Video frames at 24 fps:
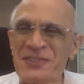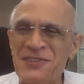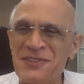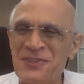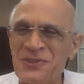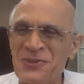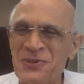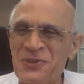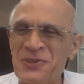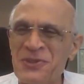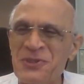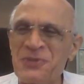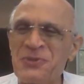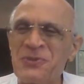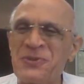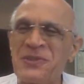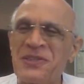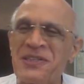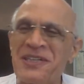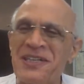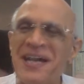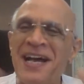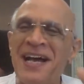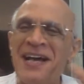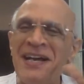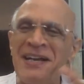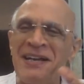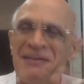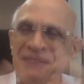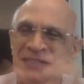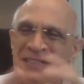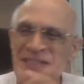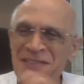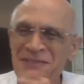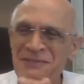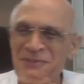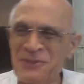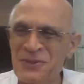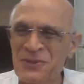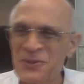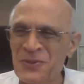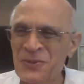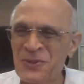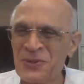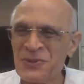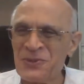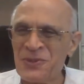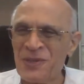So she would cry when they would
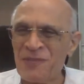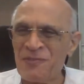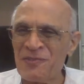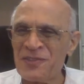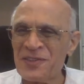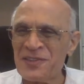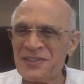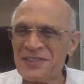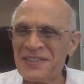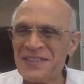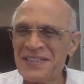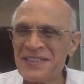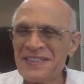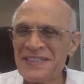go to office,